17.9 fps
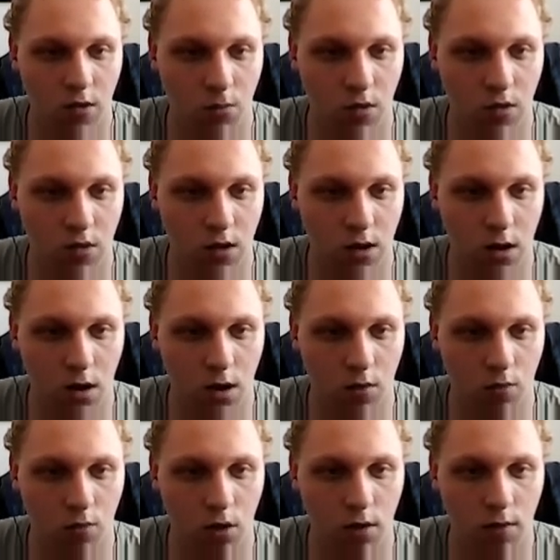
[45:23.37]
I'm just gonna
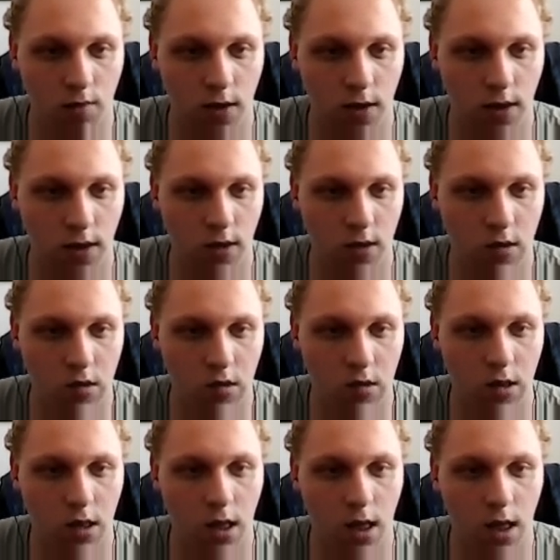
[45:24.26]
get rid of
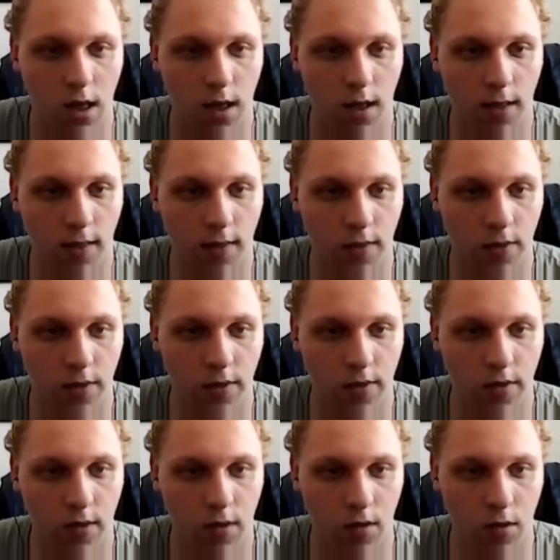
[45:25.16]
these, and